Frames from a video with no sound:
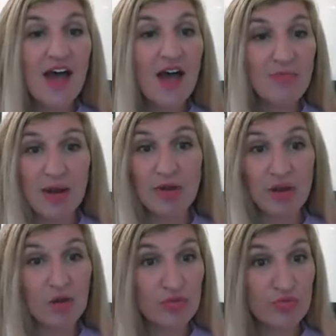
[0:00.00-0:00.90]
And I'm going
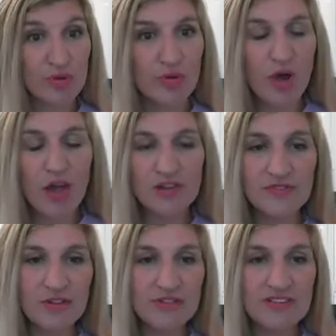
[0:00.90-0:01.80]
to go through all
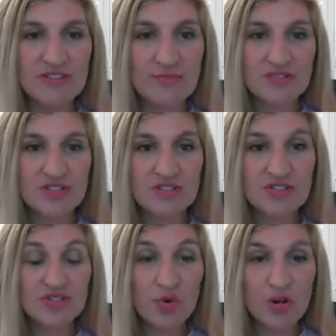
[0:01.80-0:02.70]
of those
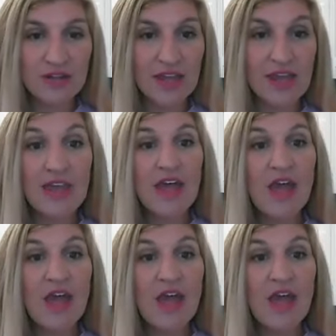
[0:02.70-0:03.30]
exemptions shortly.